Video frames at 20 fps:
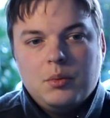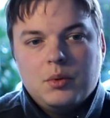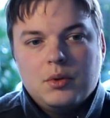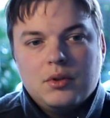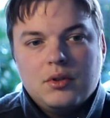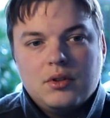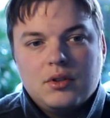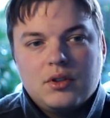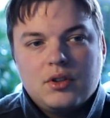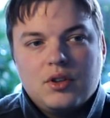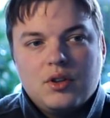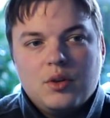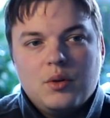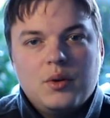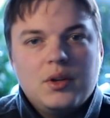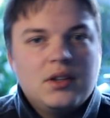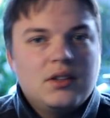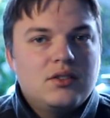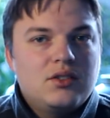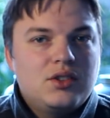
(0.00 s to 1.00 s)
were
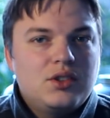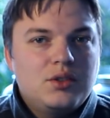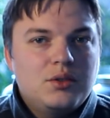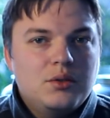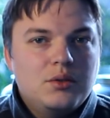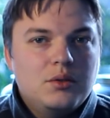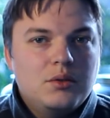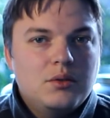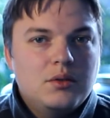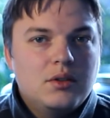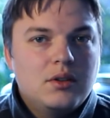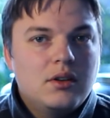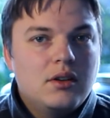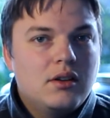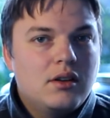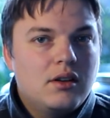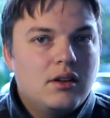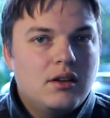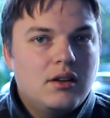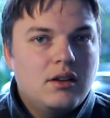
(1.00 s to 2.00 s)
going to
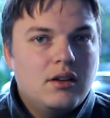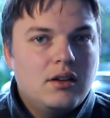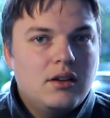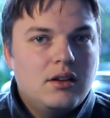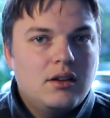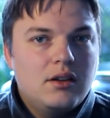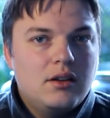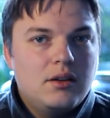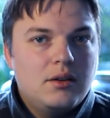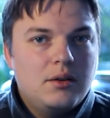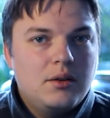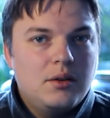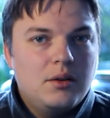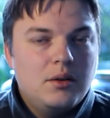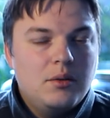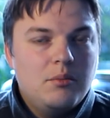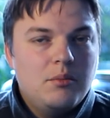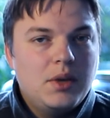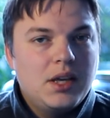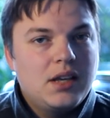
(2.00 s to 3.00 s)

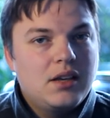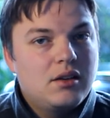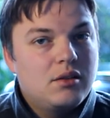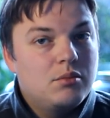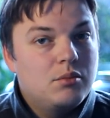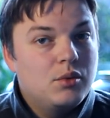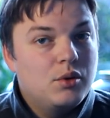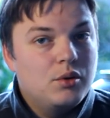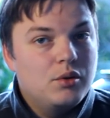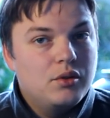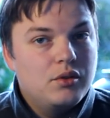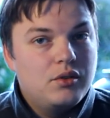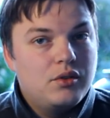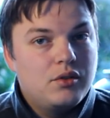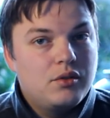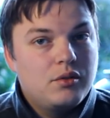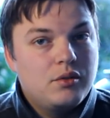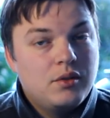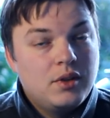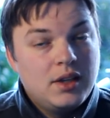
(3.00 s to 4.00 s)
make
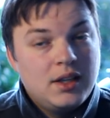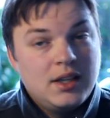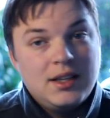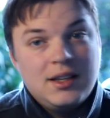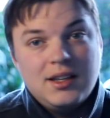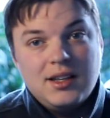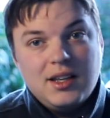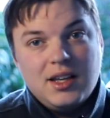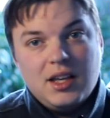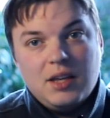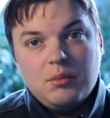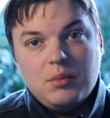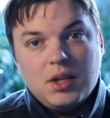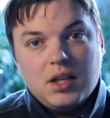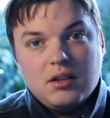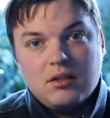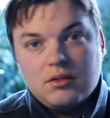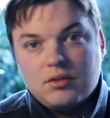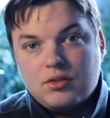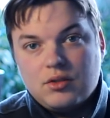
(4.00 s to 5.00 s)
molds and
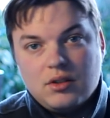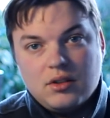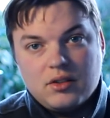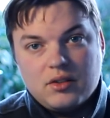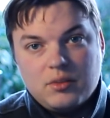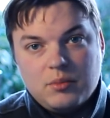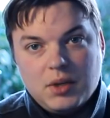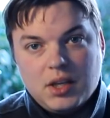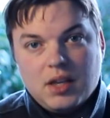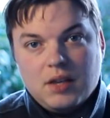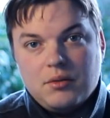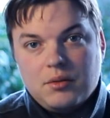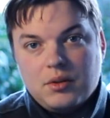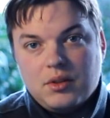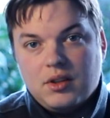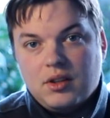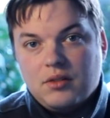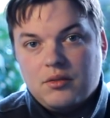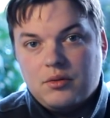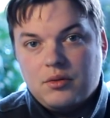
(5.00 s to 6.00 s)
make electronics and make
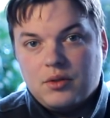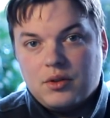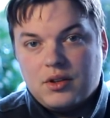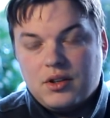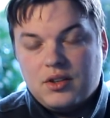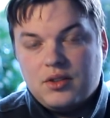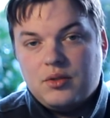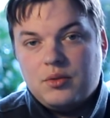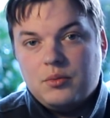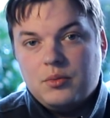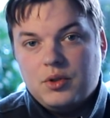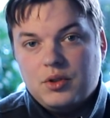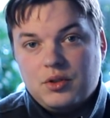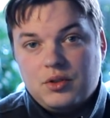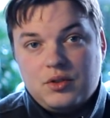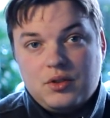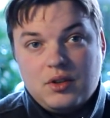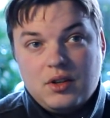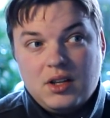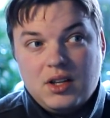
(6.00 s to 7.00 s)
everything for
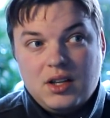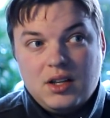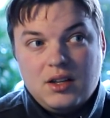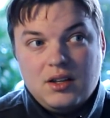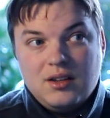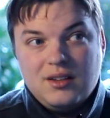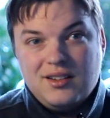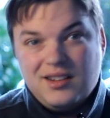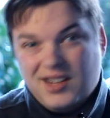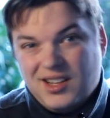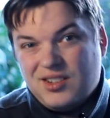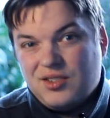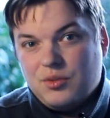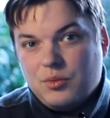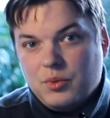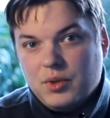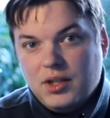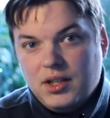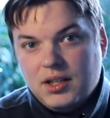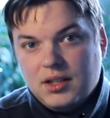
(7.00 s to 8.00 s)
customers next
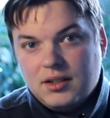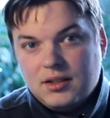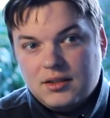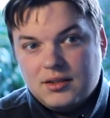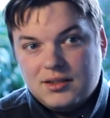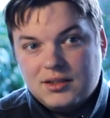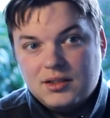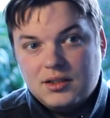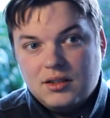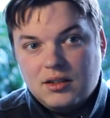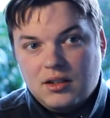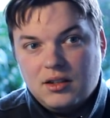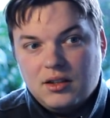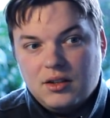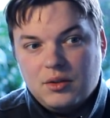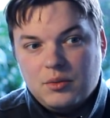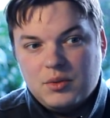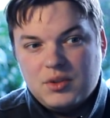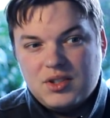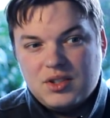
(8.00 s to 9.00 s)
week,
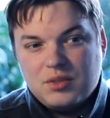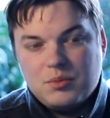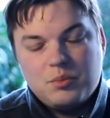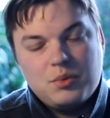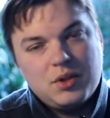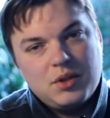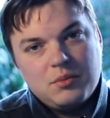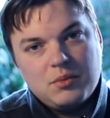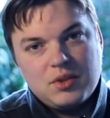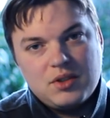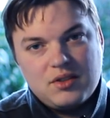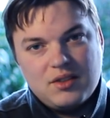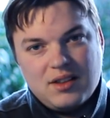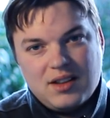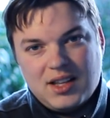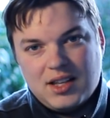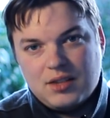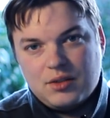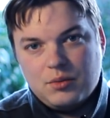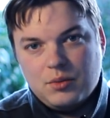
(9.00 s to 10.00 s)
which is pretty much the
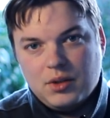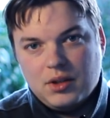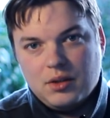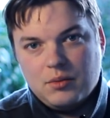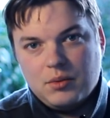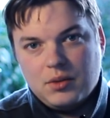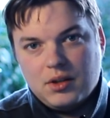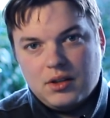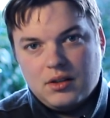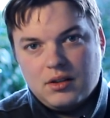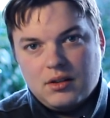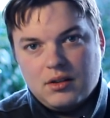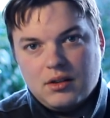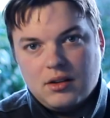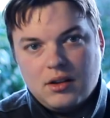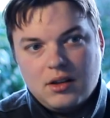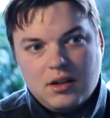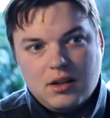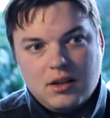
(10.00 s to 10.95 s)
last week that we can